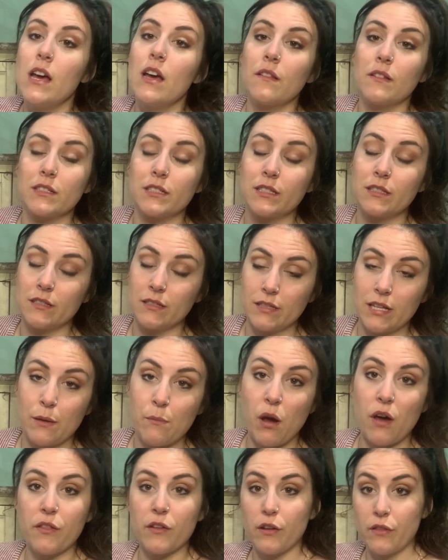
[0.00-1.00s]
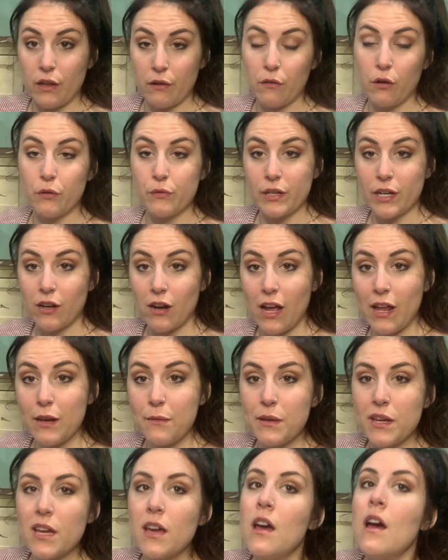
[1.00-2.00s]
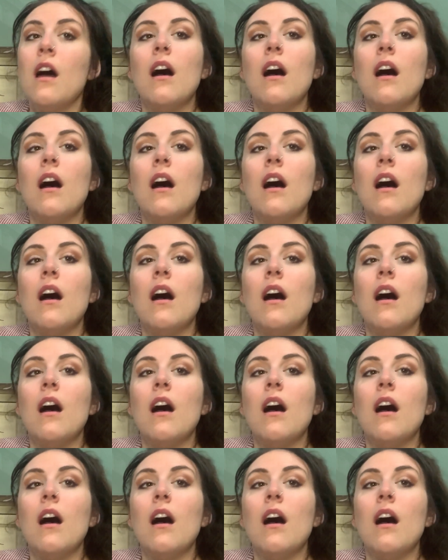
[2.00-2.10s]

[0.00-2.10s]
This is the same author that wrote Dear Enemy.